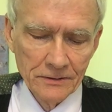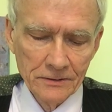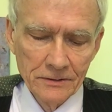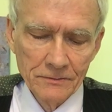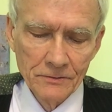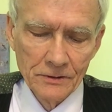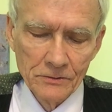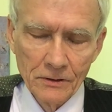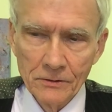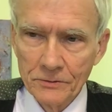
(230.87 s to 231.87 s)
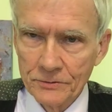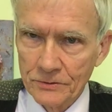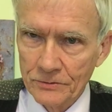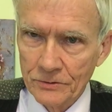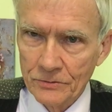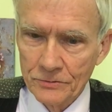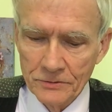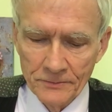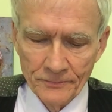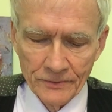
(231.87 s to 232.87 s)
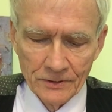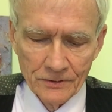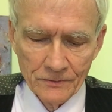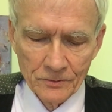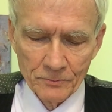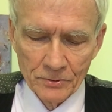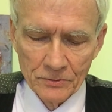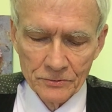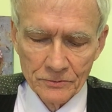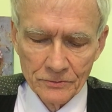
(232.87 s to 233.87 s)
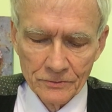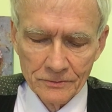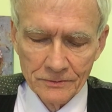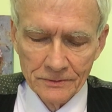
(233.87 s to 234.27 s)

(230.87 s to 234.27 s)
even though also used for personal